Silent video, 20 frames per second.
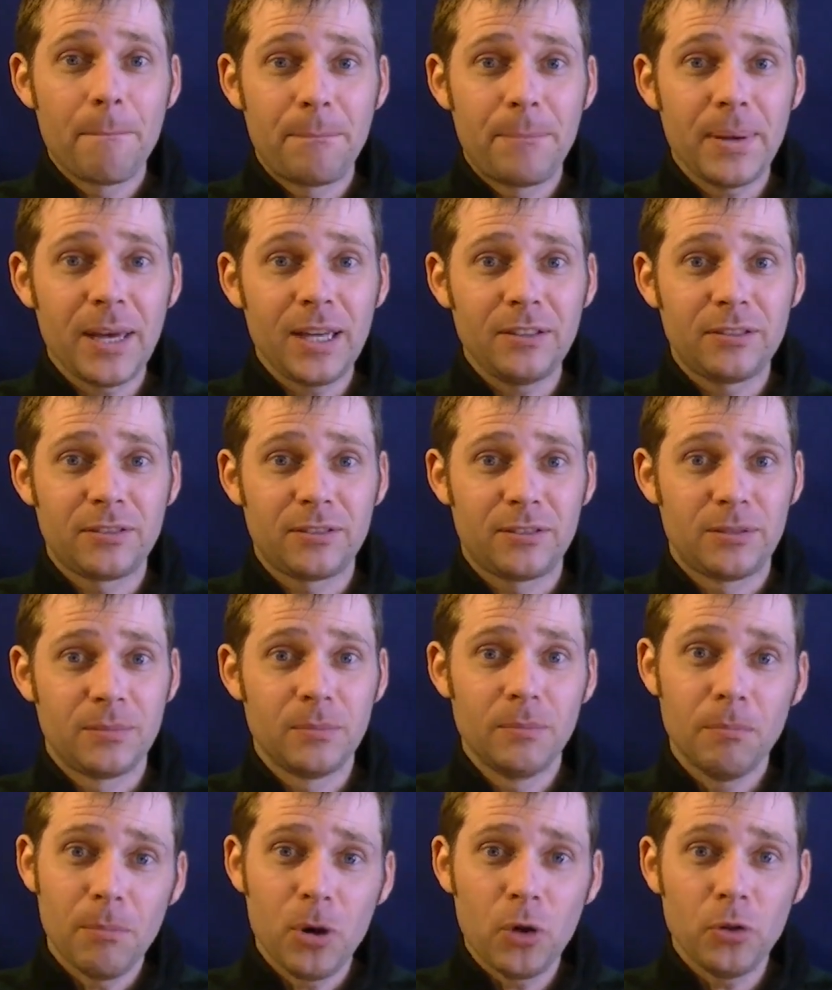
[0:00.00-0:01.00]
based
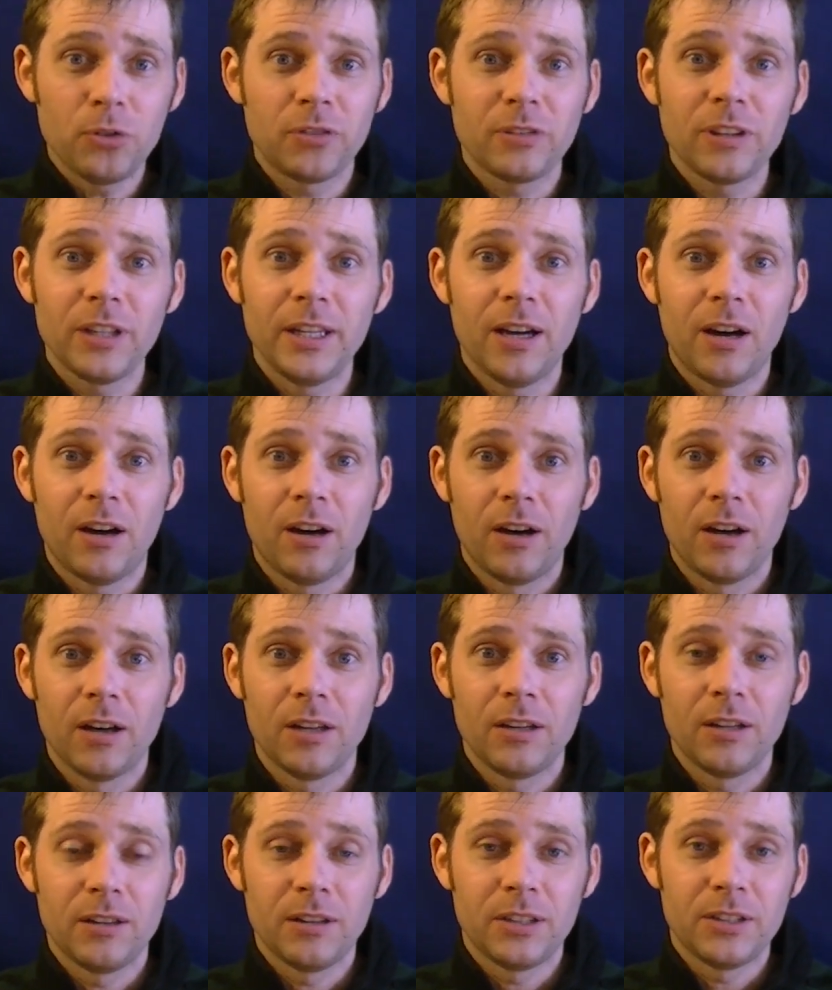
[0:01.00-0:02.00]
mostly
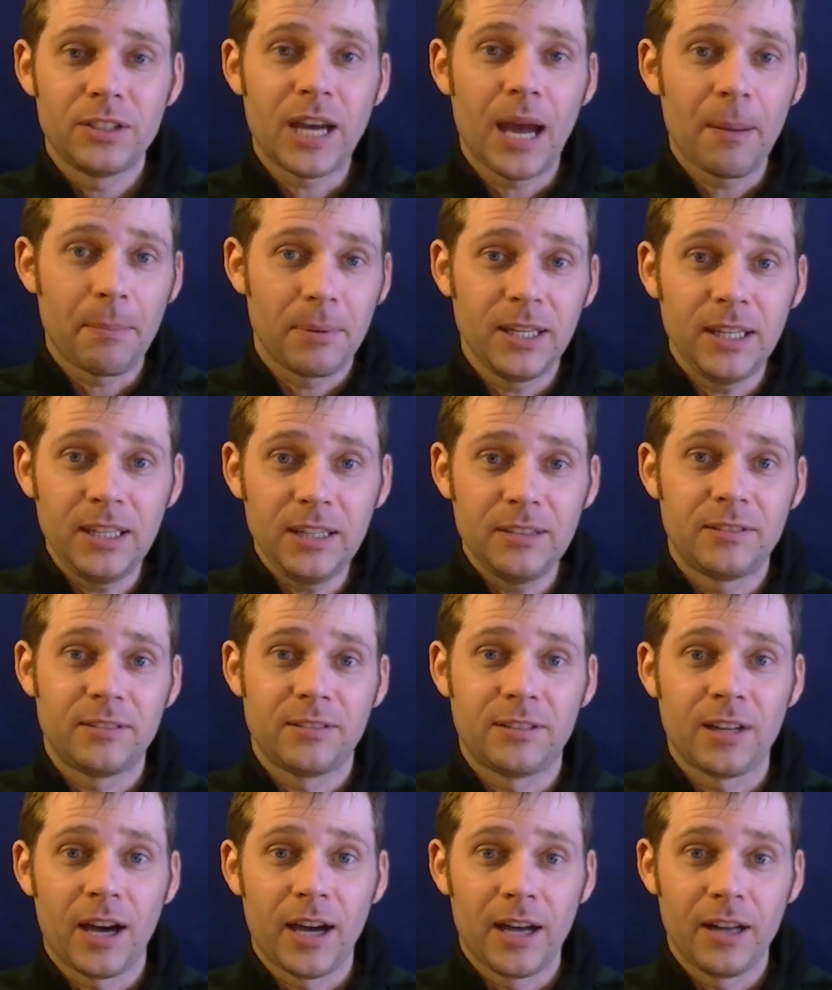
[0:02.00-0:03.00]
on the Japanese
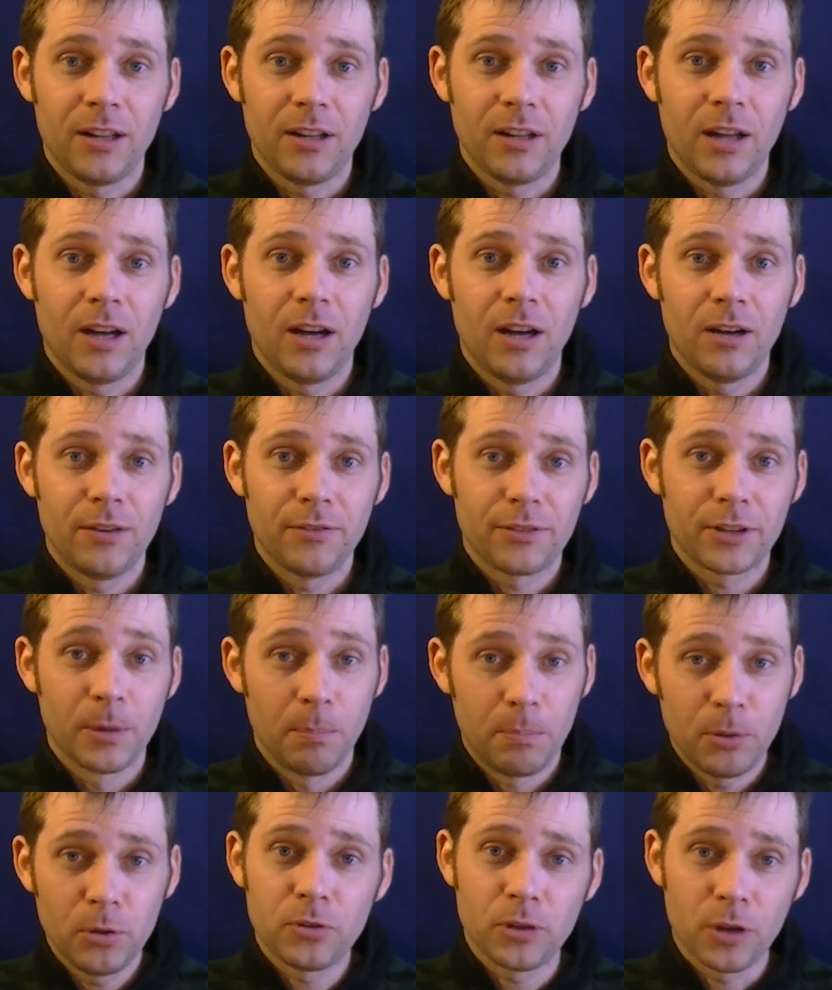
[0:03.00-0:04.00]
style of
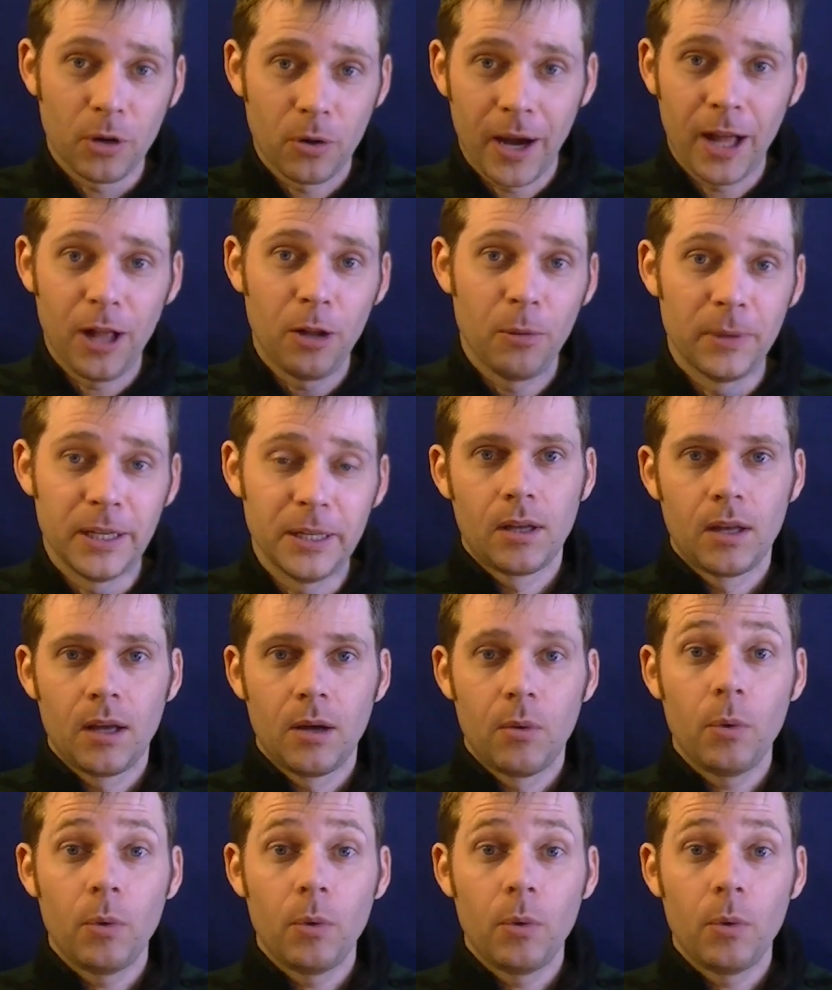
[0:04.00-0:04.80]
Kabuto helmet.